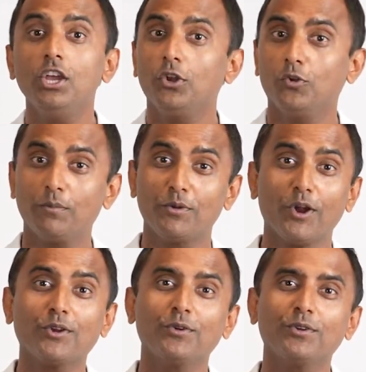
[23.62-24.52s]
No, I'm
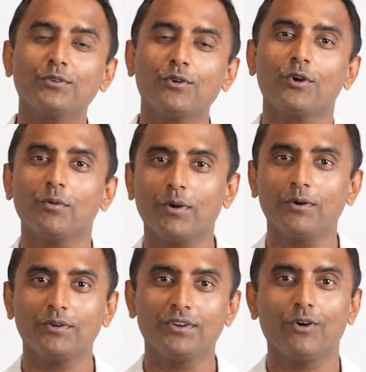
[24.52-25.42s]
not going to talk
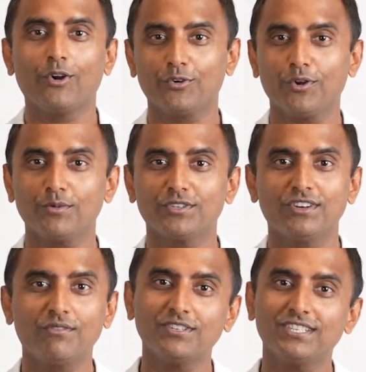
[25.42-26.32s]
about autonomous
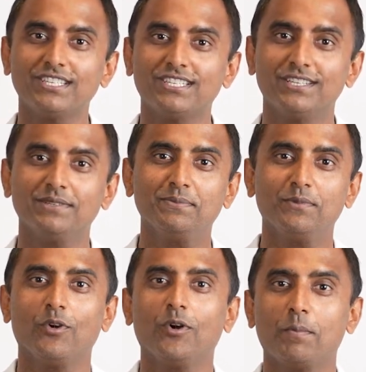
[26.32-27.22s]
nervous
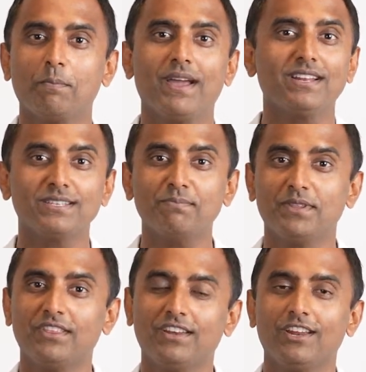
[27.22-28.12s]
system or
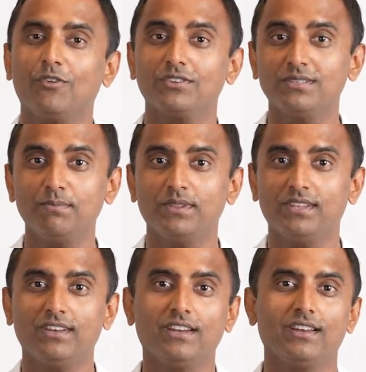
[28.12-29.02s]
parasympathetic or
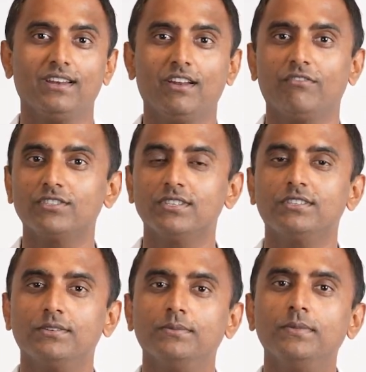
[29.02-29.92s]
sympathetic nervous
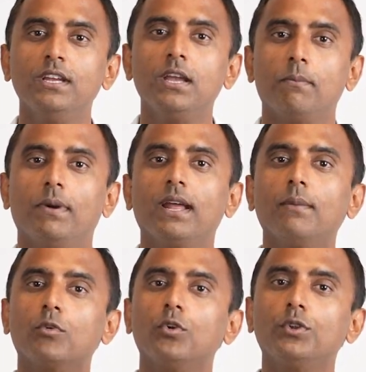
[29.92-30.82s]
system, but
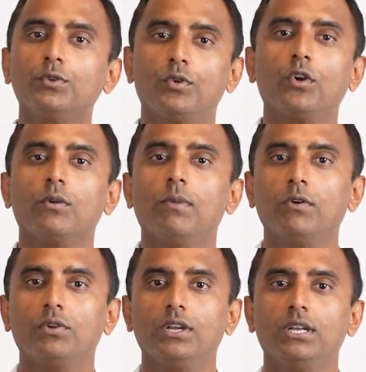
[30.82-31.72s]
I'm going to talk
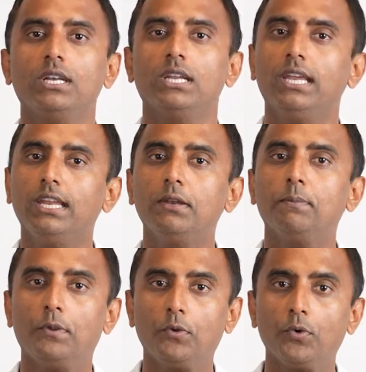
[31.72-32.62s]
about it
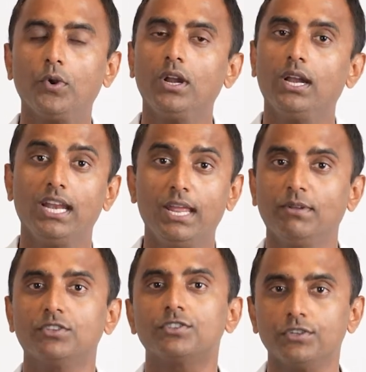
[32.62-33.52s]
in pure
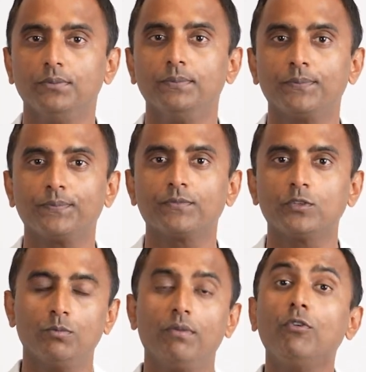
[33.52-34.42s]
layman's term.
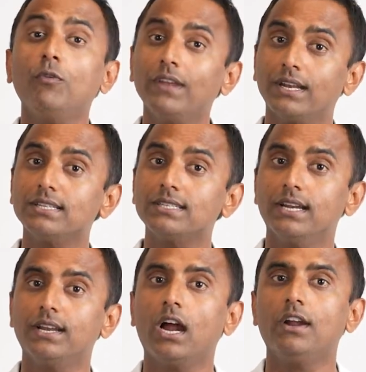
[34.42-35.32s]
So before we
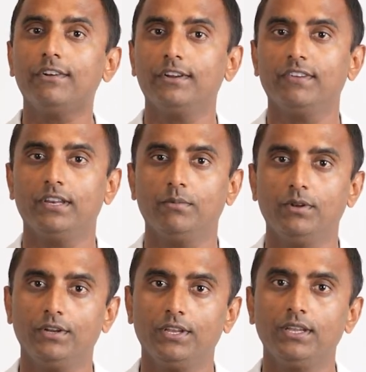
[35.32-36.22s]
understand heart rate
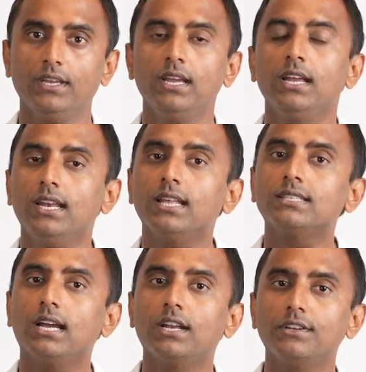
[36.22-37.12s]
variability,
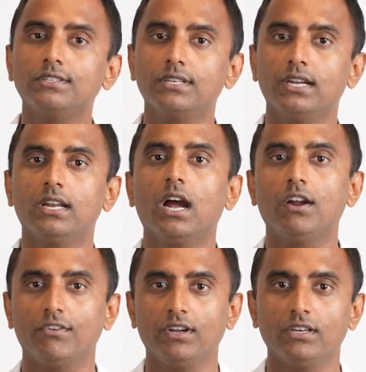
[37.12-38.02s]
let's understand
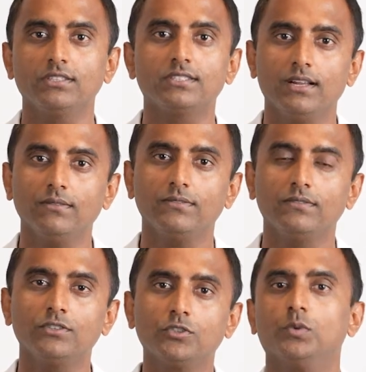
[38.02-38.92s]
heart rate itself.
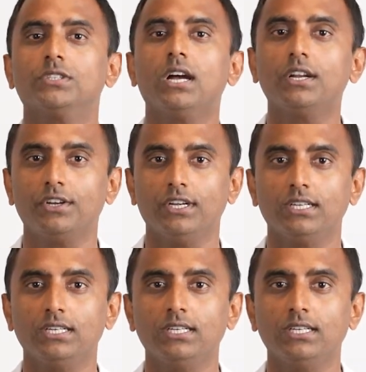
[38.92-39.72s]
So what's heart rate?